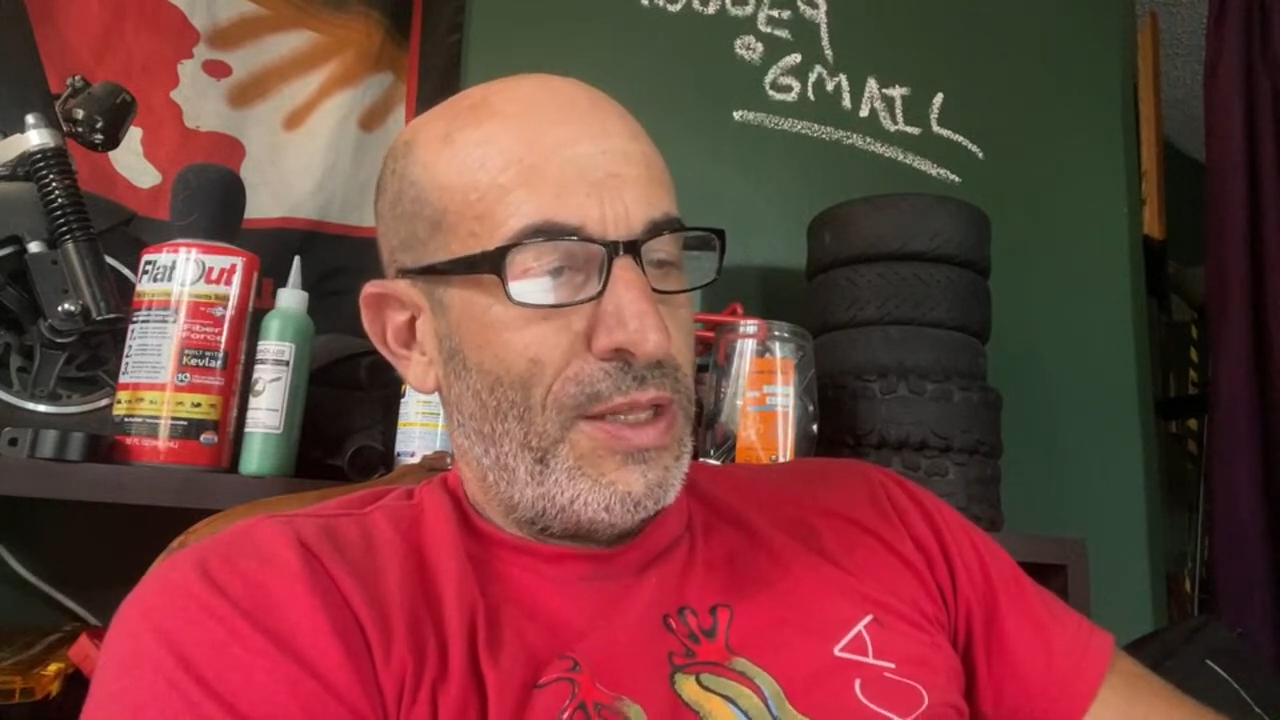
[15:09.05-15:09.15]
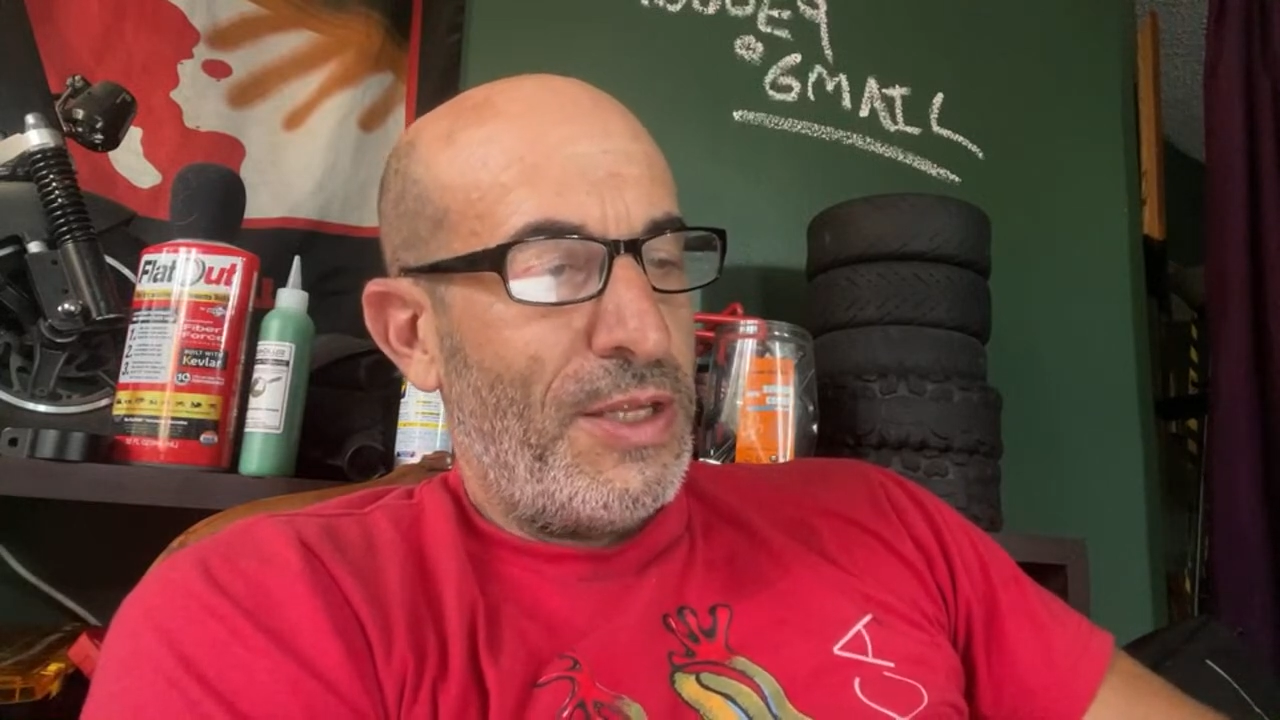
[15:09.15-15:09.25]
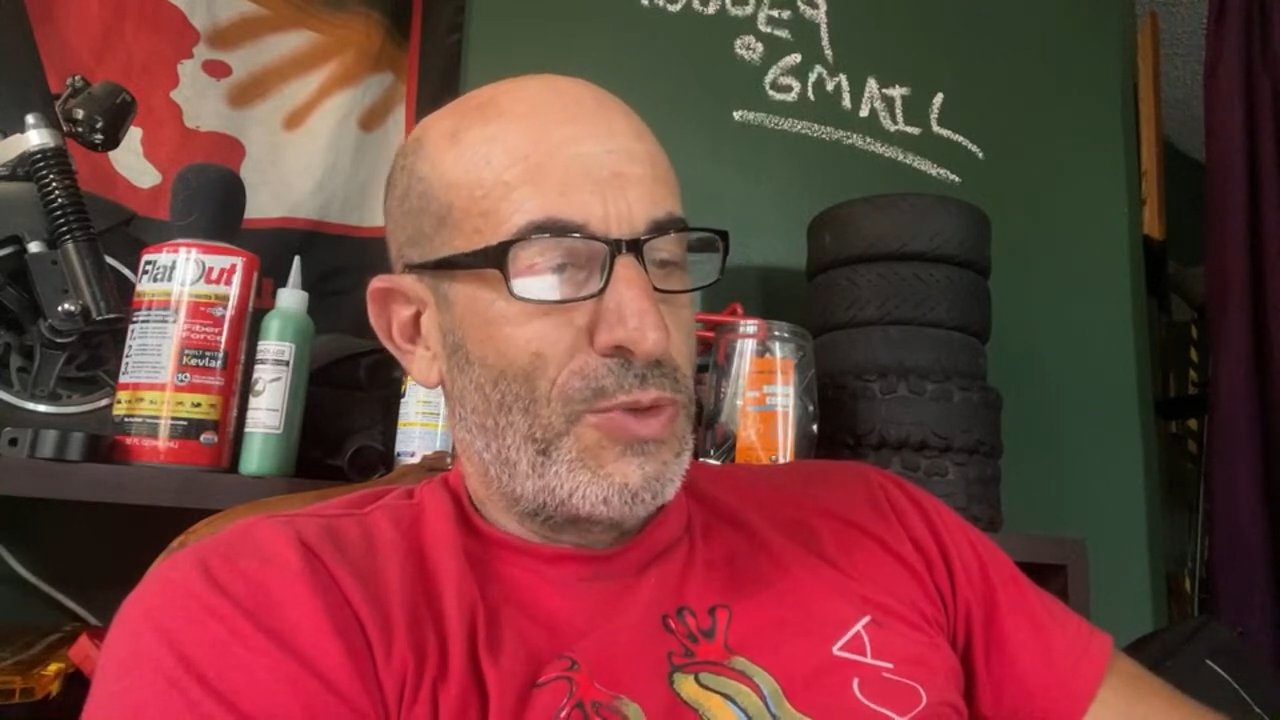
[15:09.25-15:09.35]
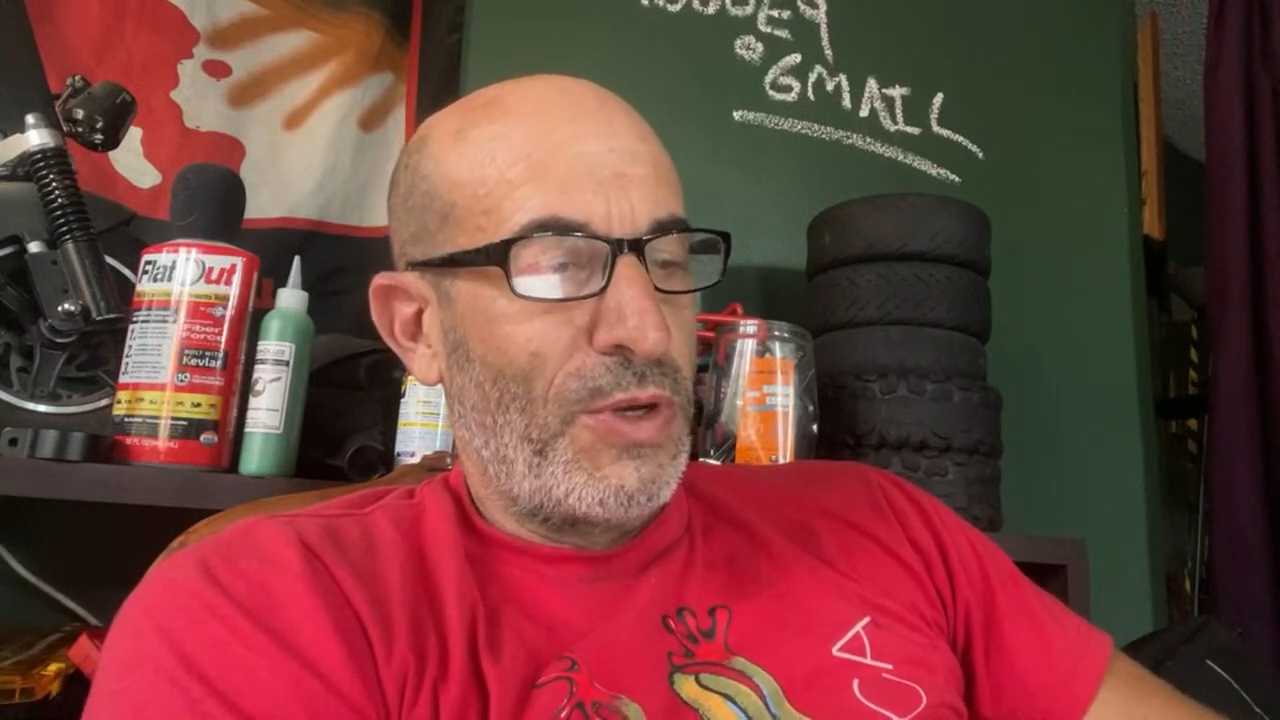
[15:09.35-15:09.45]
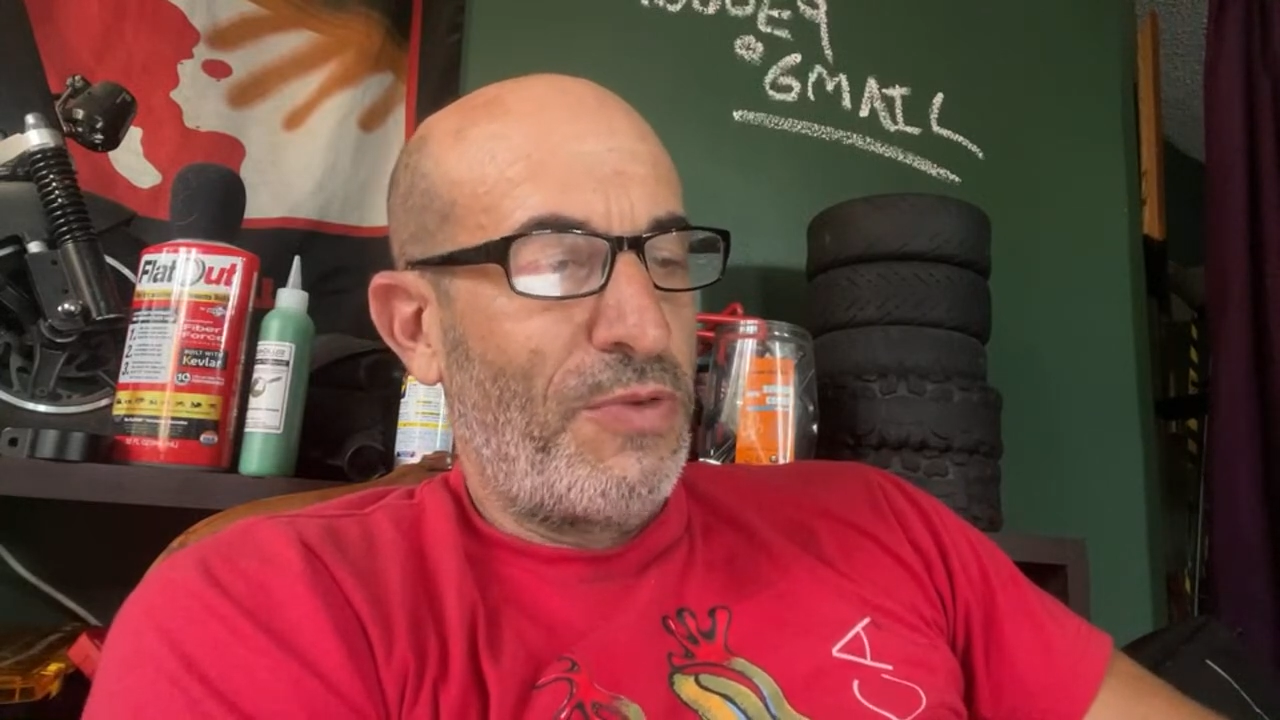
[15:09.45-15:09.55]

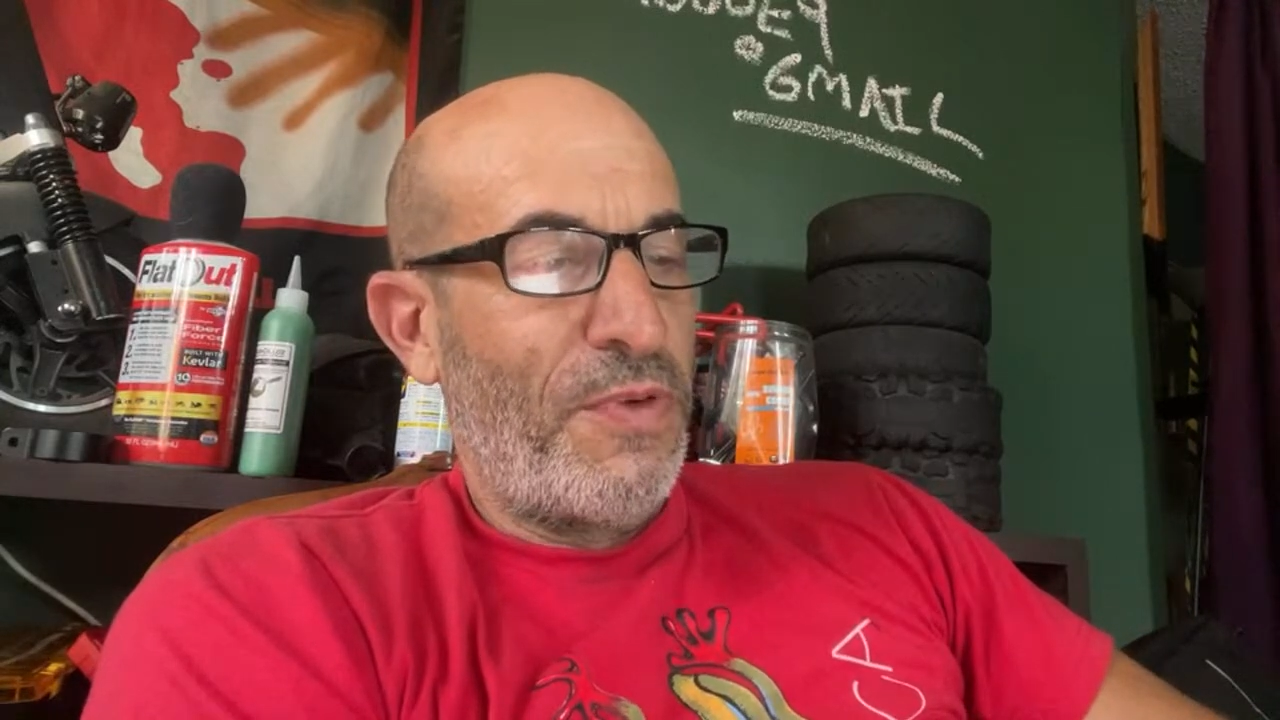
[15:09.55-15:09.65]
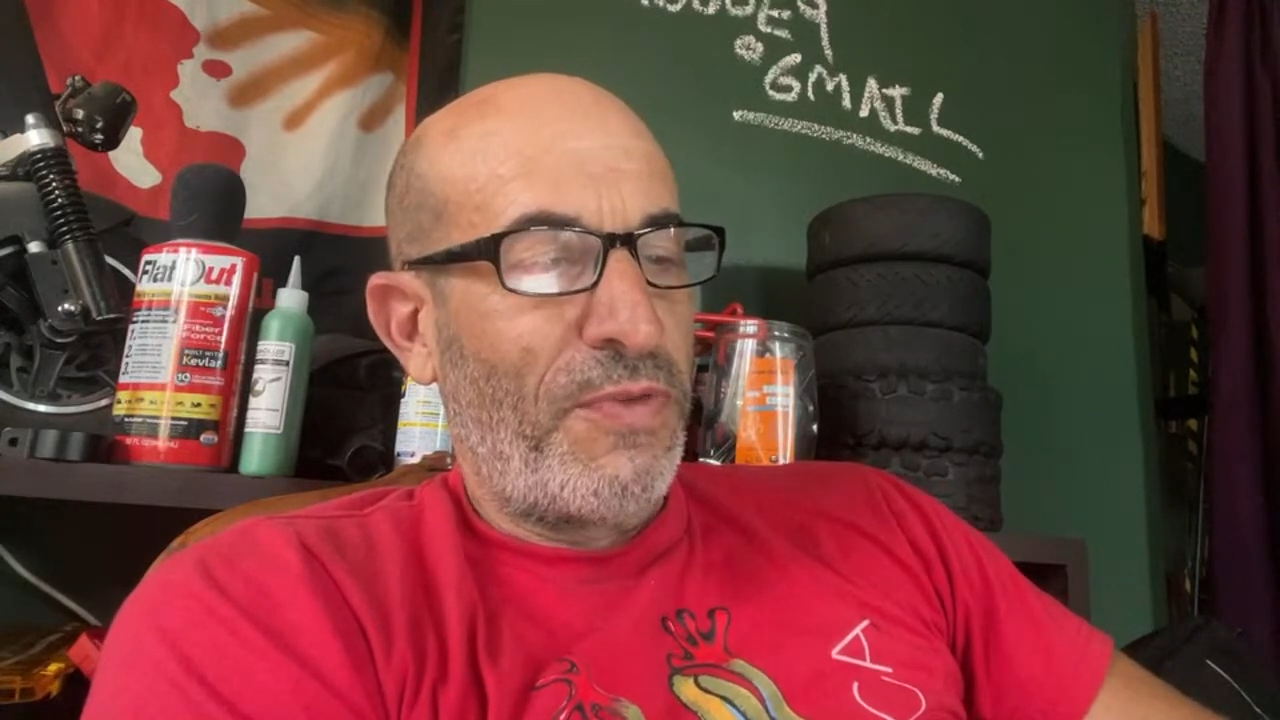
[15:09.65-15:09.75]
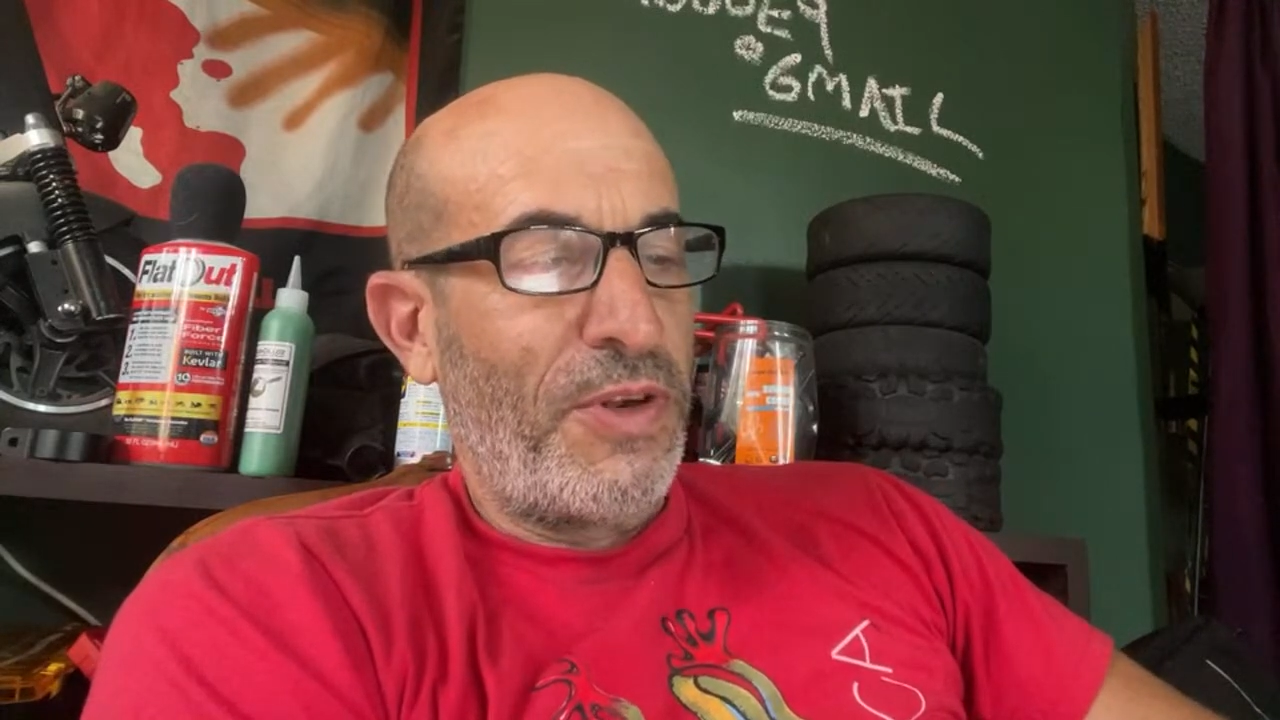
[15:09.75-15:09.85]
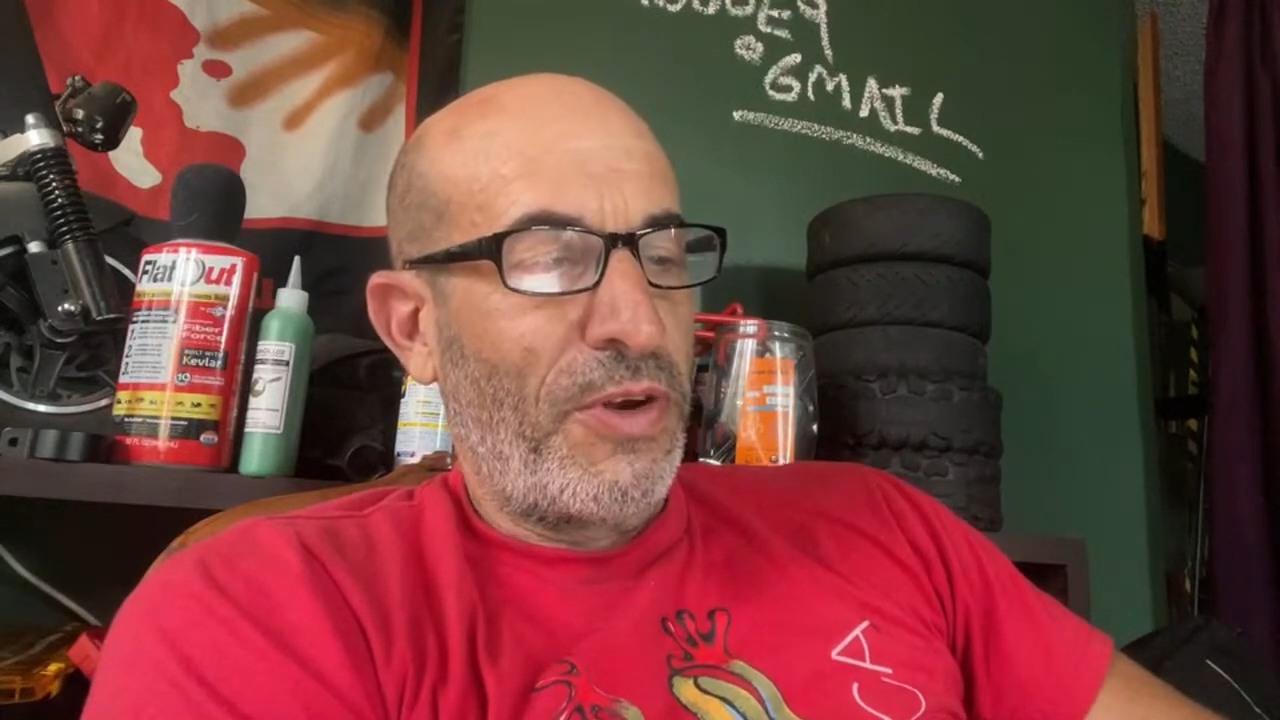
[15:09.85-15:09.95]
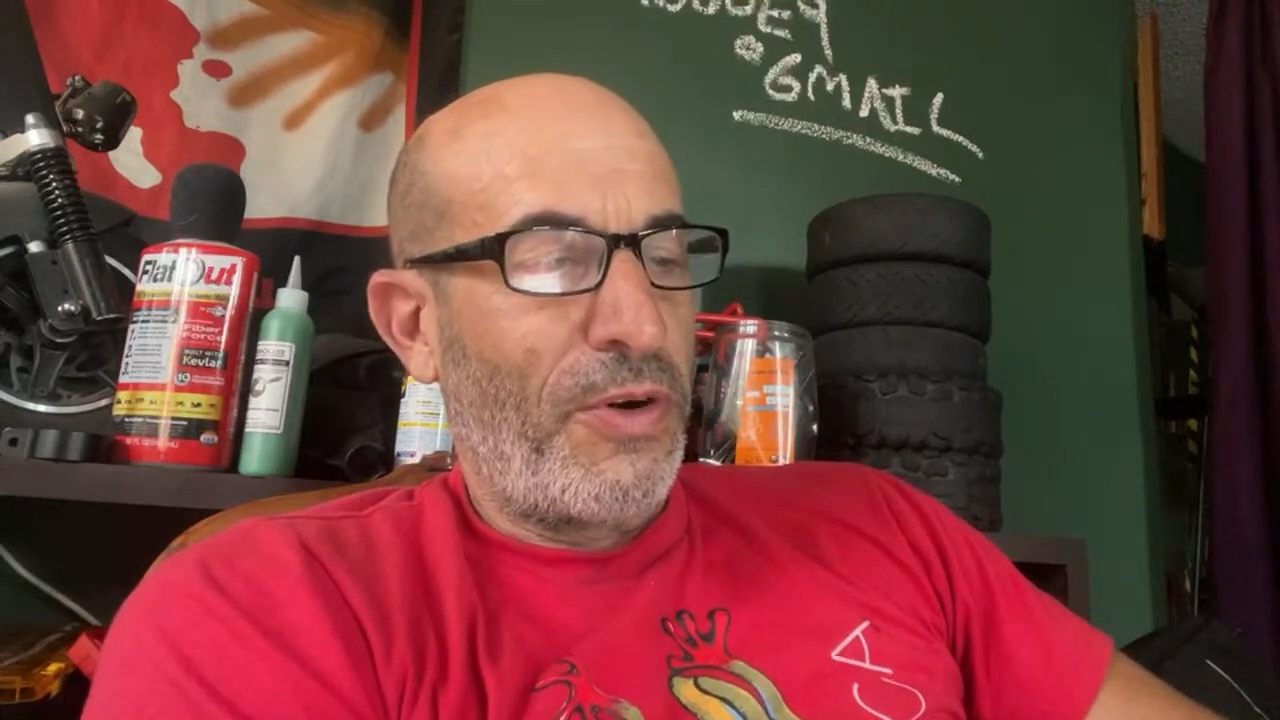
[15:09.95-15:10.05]
This one's
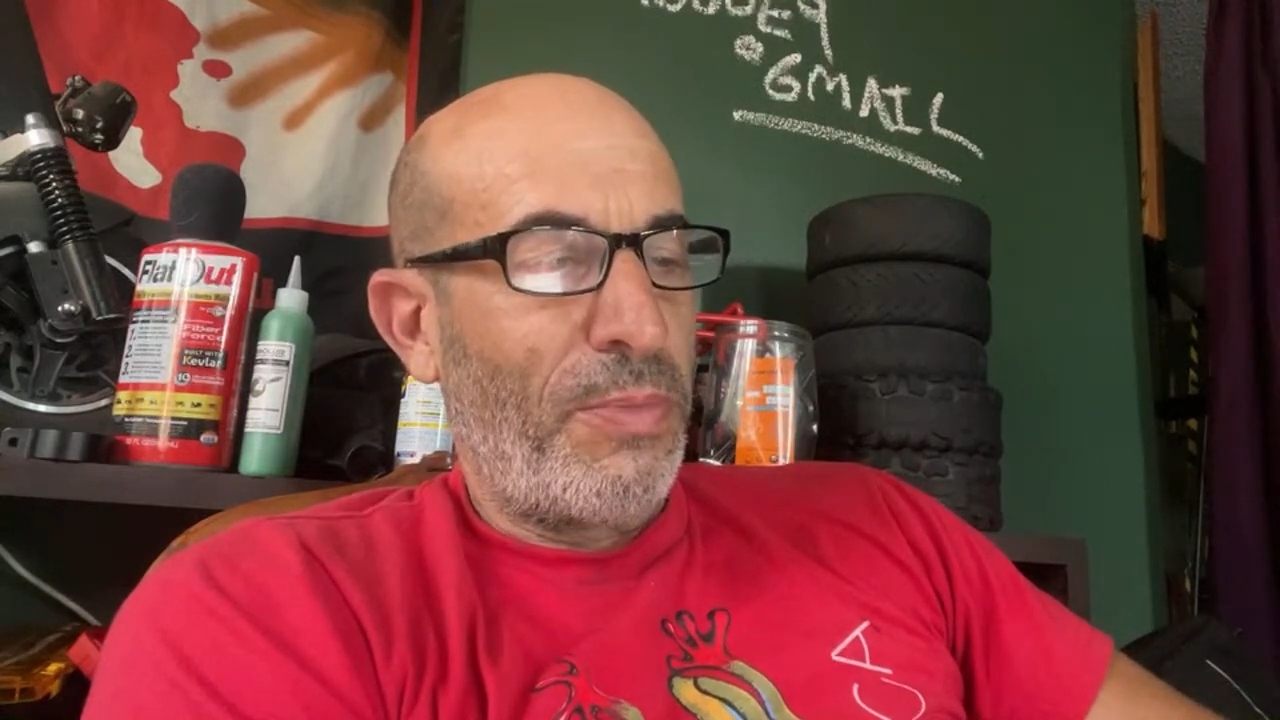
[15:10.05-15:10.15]
1,500